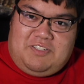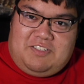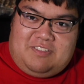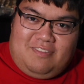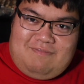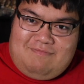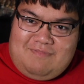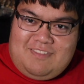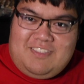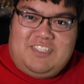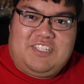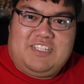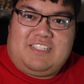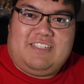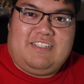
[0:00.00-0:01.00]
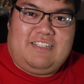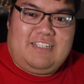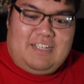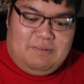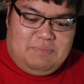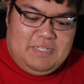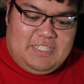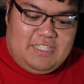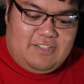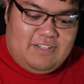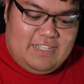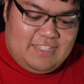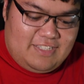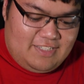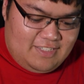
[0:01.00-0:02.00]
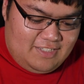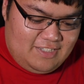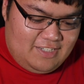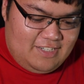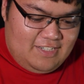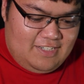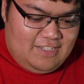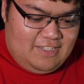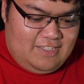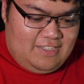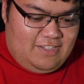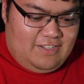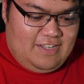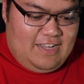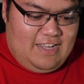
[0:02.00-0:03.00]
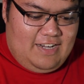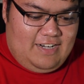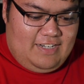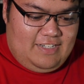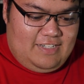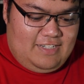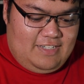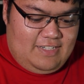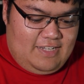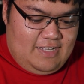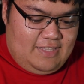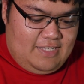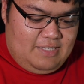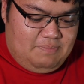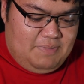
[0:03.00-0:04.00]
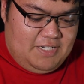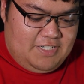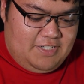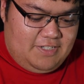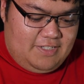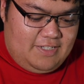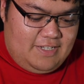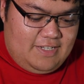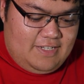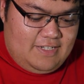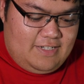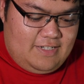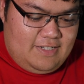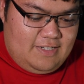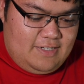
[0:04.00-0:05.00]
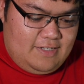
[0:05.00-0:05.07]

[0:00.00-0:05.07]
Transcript: just to complete the quest, let's go ahead and get these pictures in.